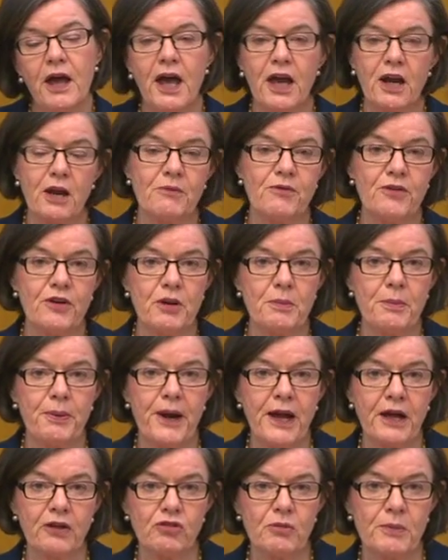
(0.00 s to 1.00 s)
and I'm very
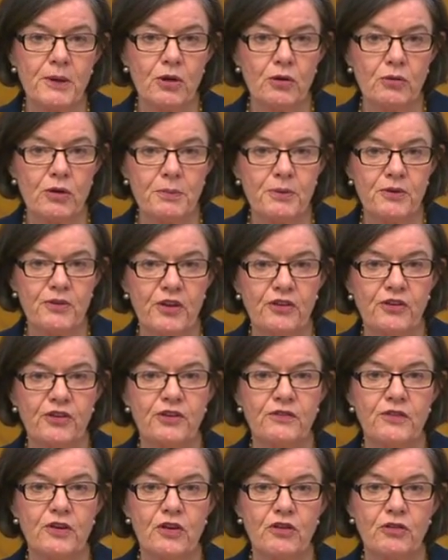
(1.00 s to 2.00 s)
proud to be your
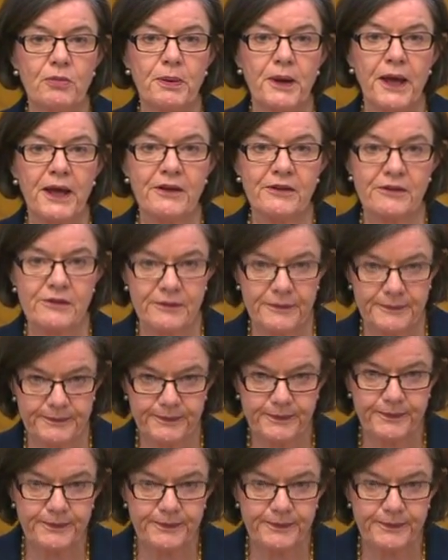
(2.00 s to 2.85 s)
representative in this place.